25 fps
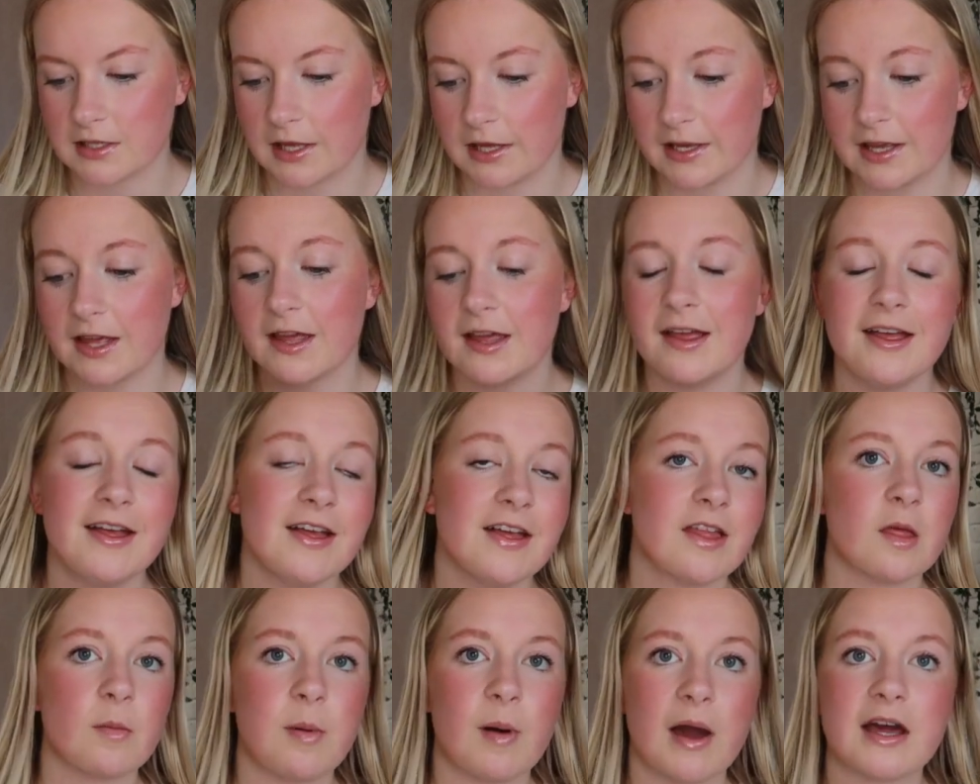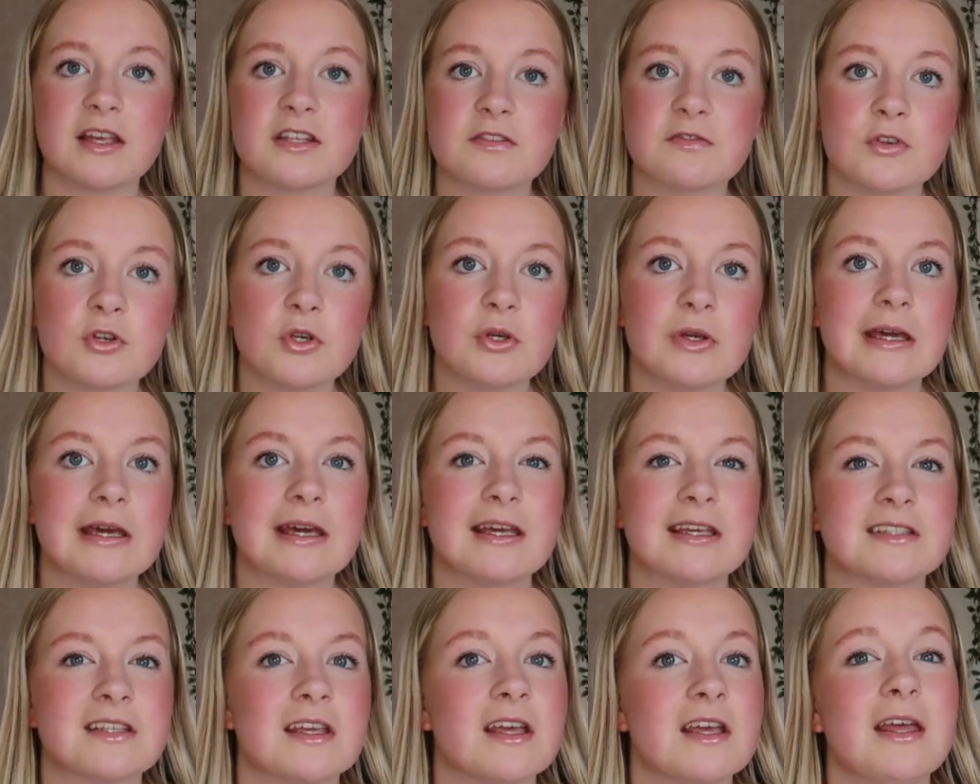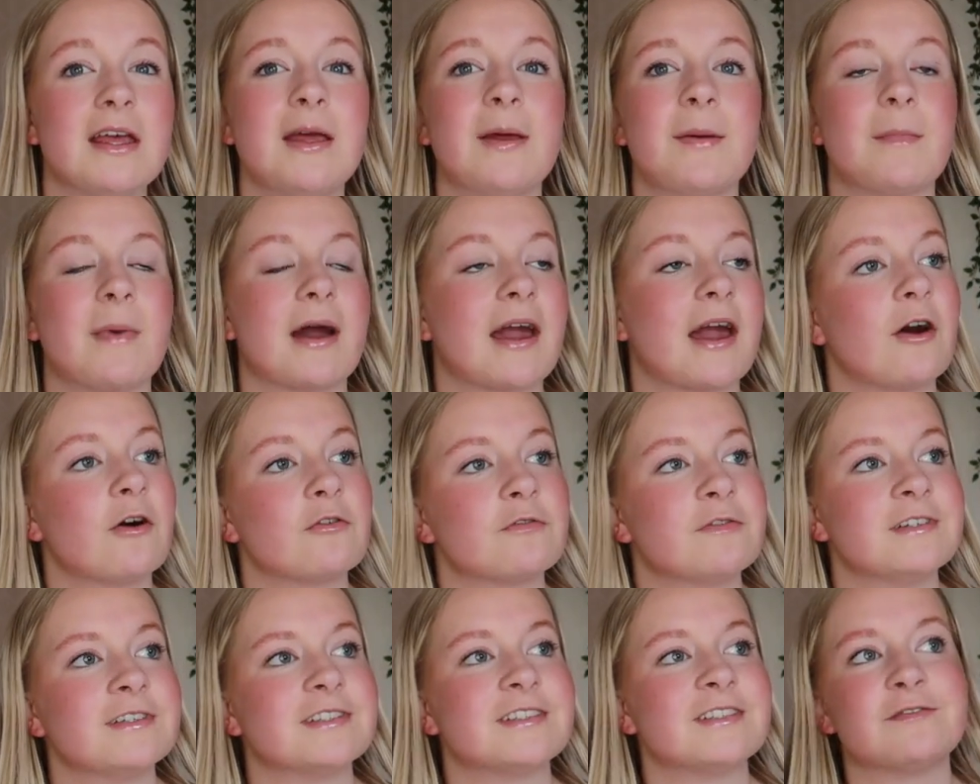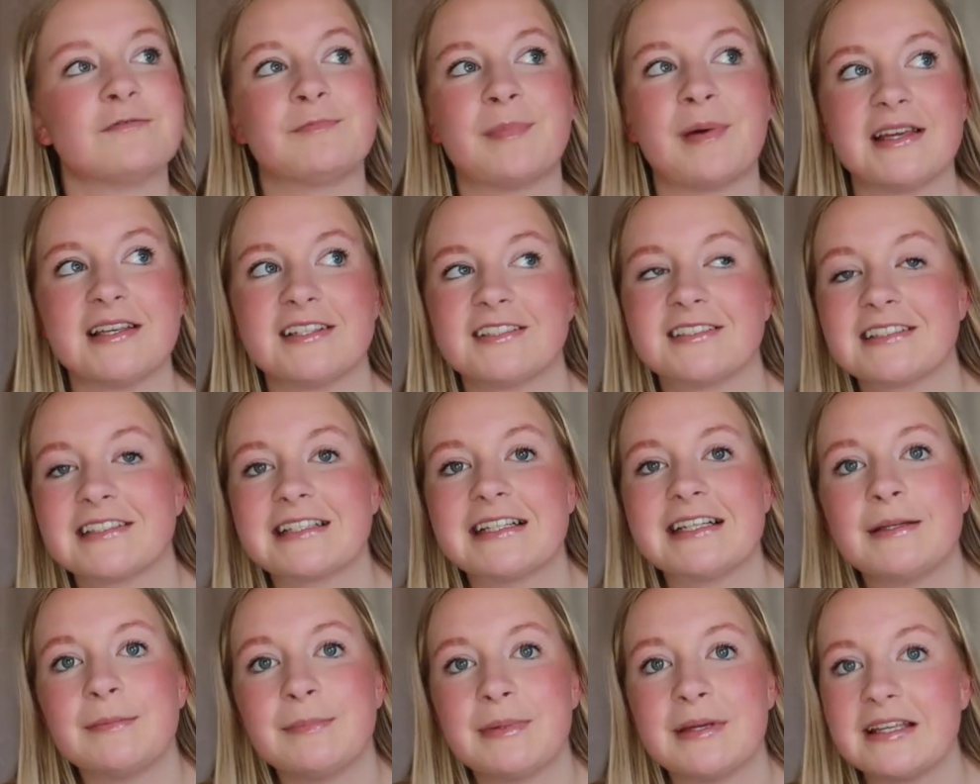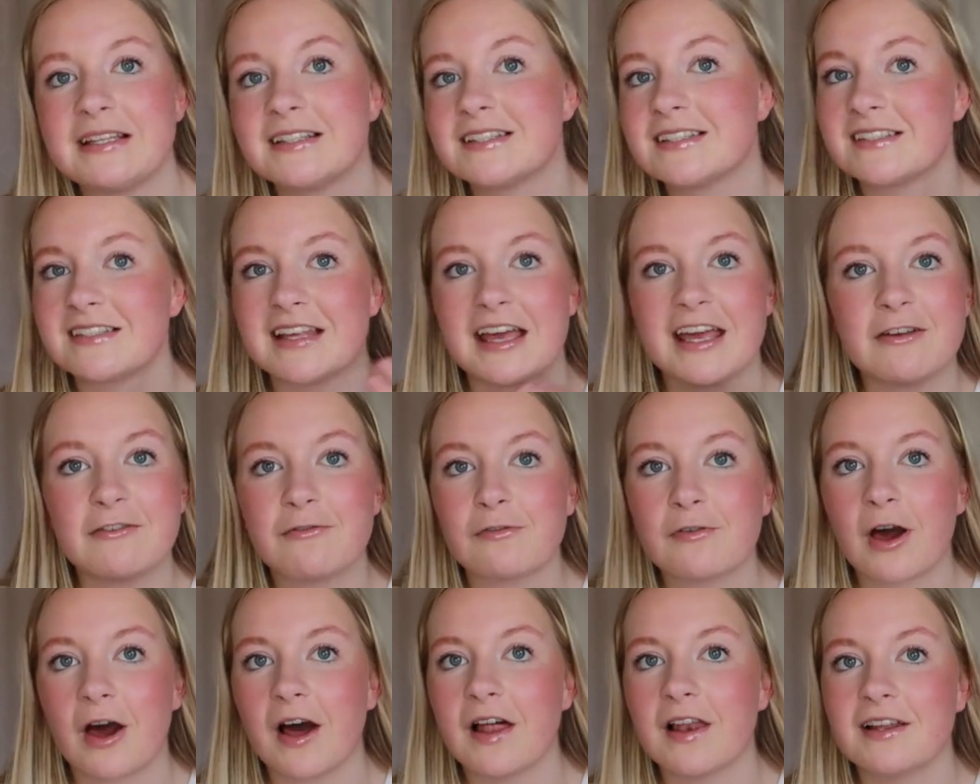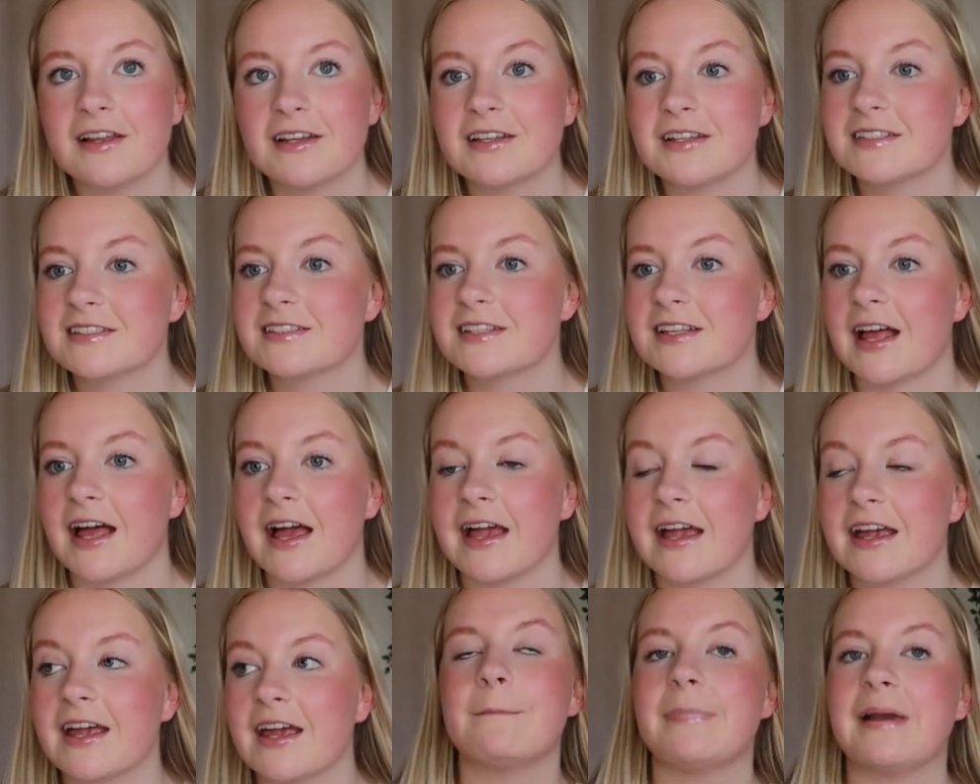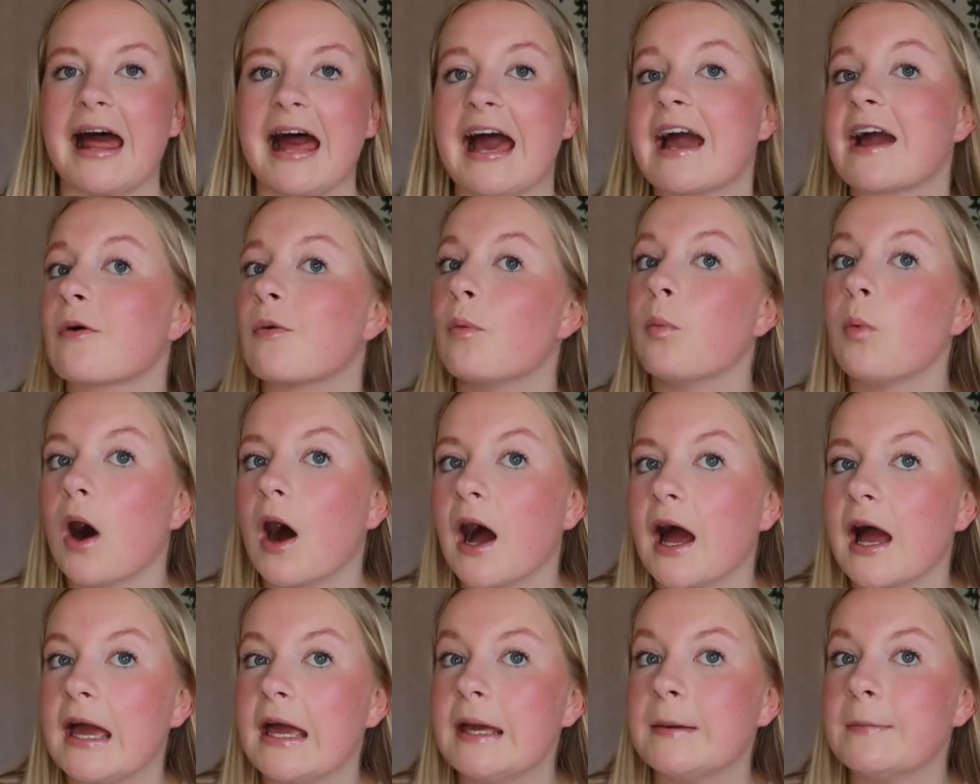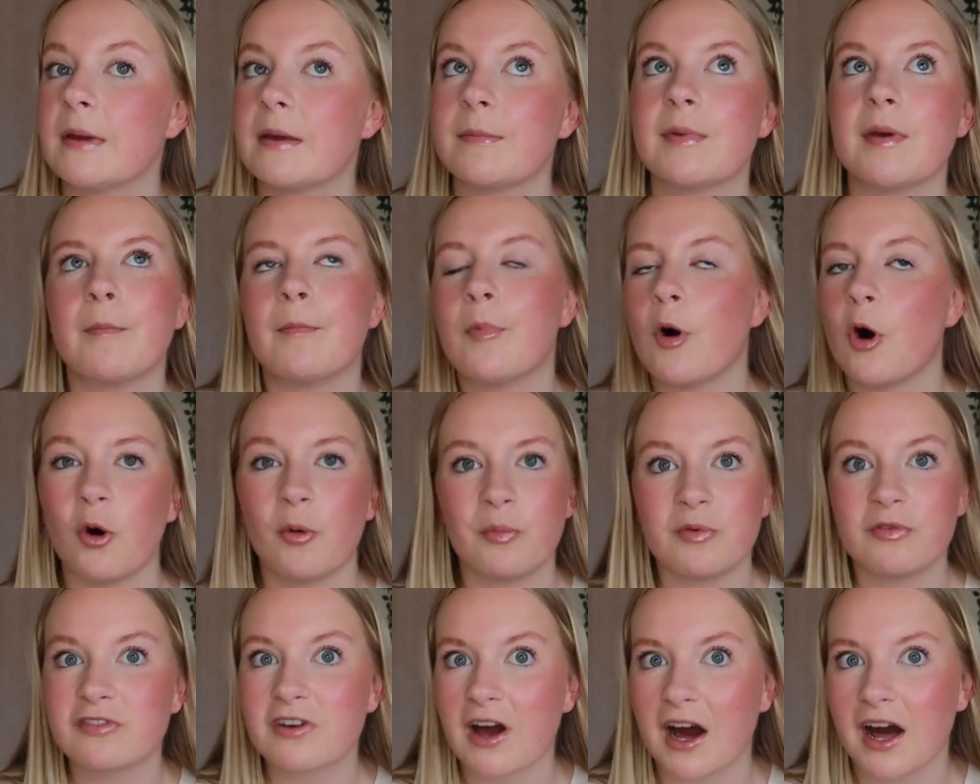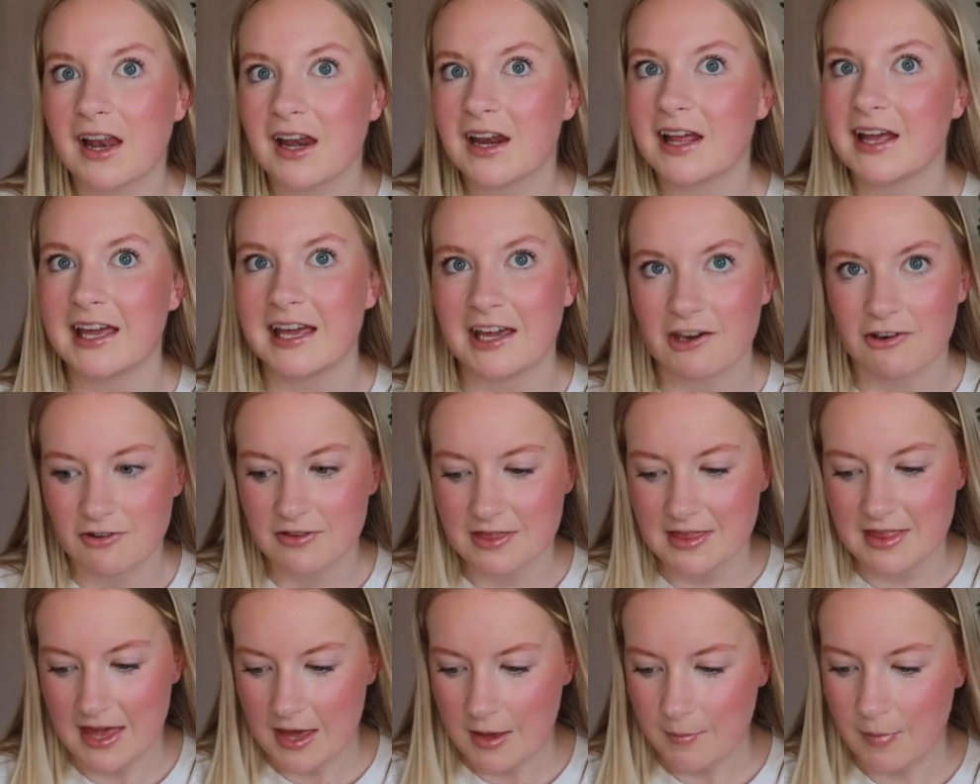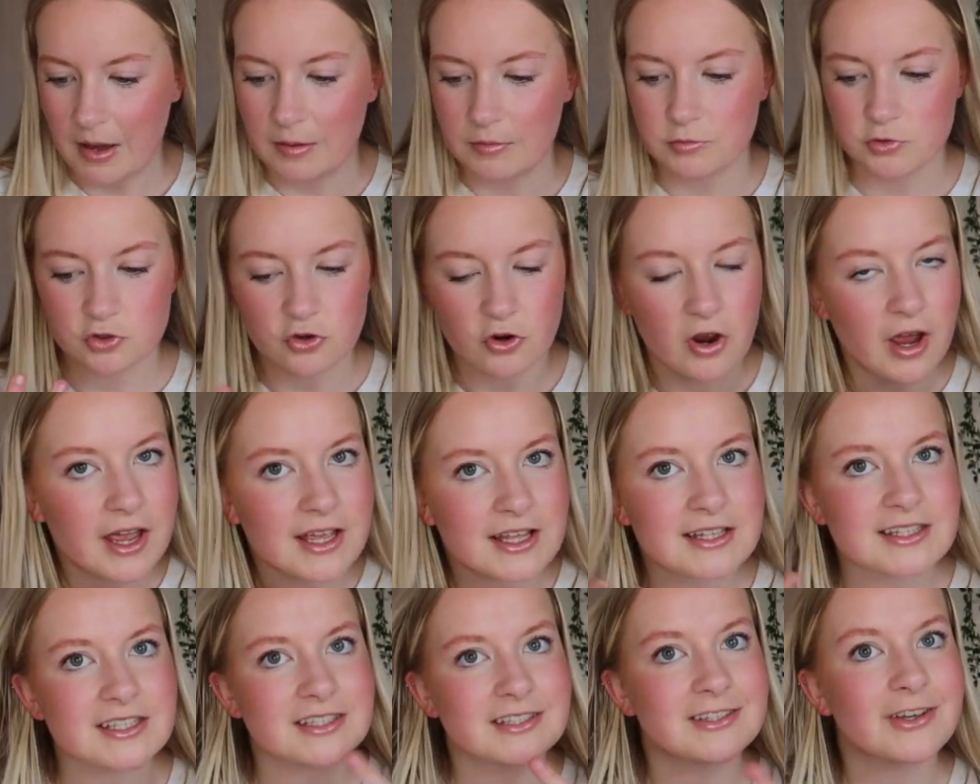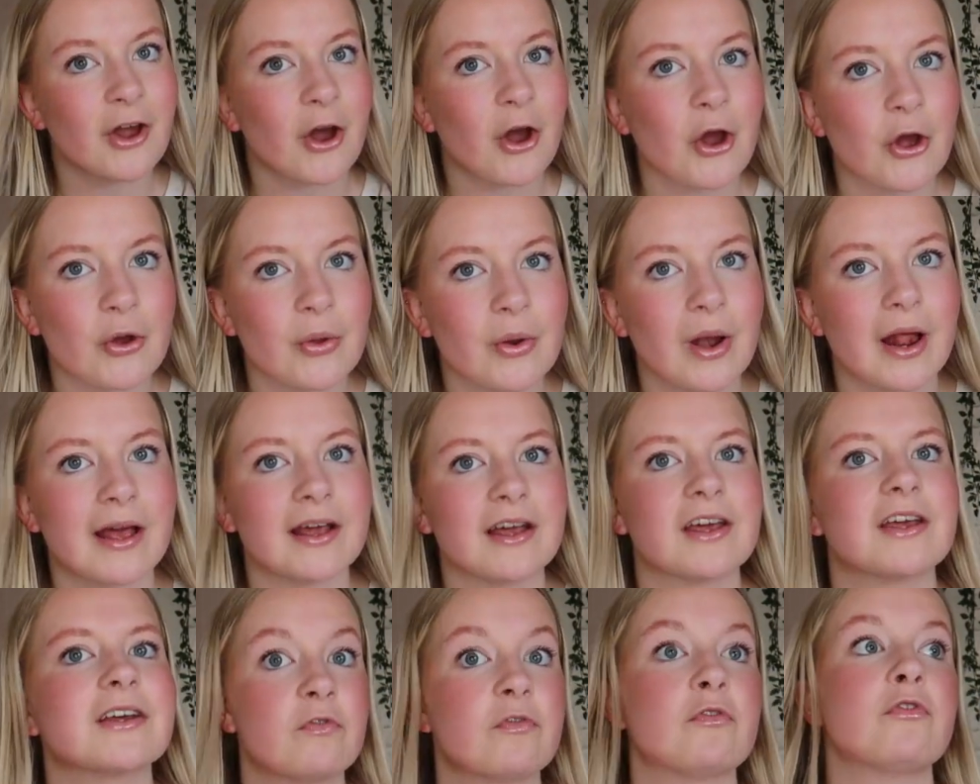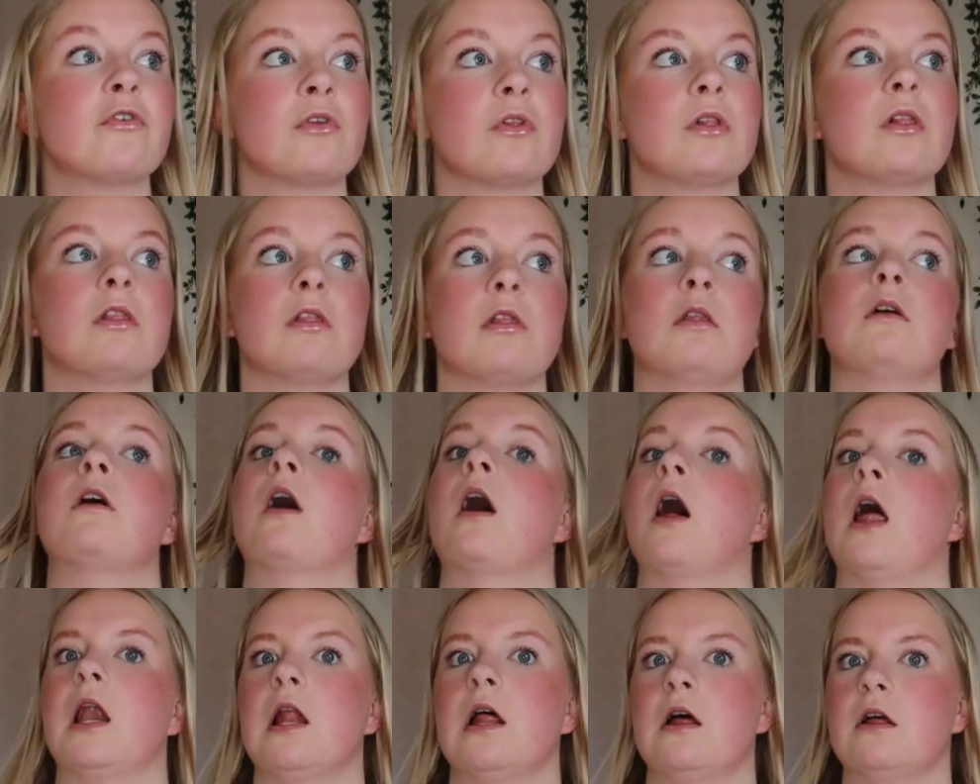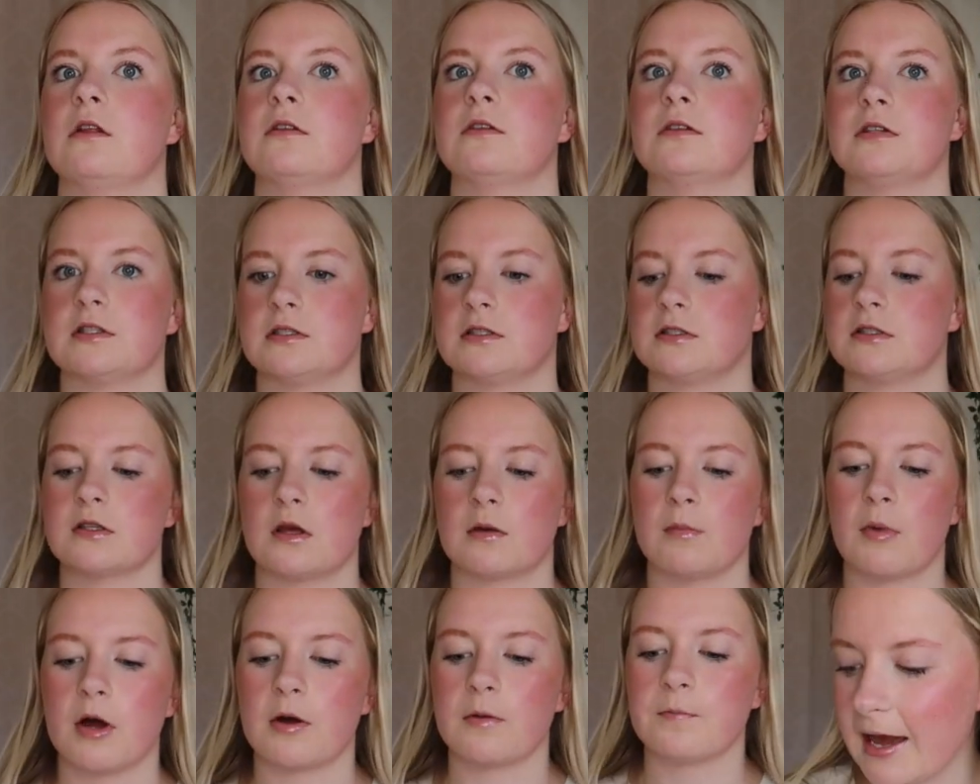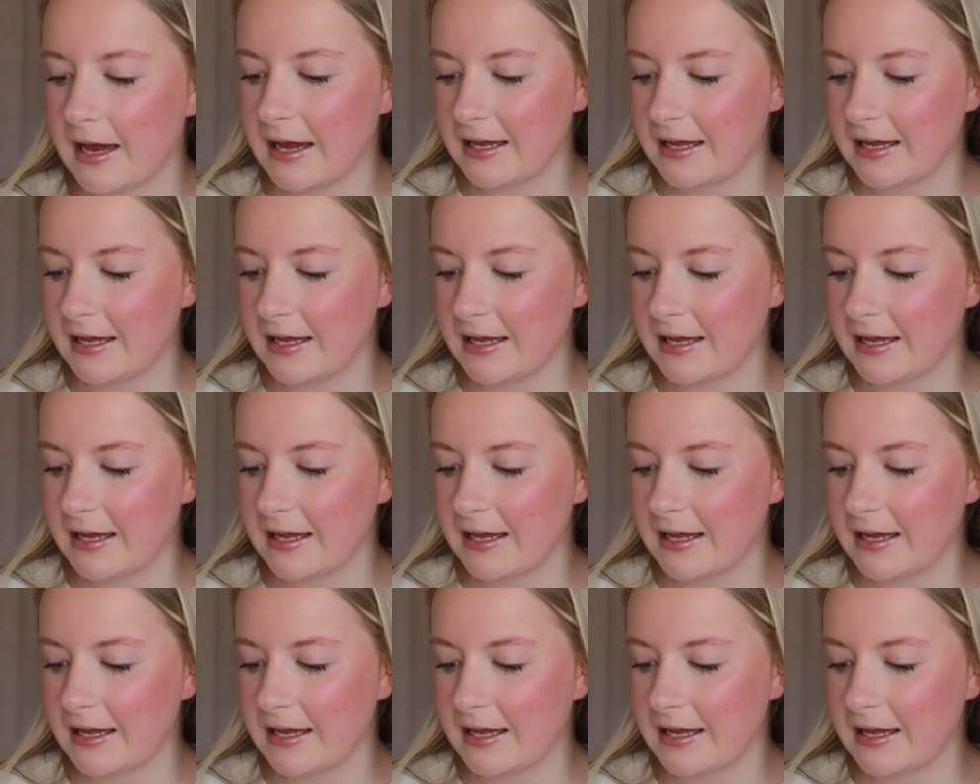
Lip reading: Like, in the past few years, my outfits have basically been safe colors, like black, white, maybe a pop of color here and there, but I'm trying to go like full color this summer.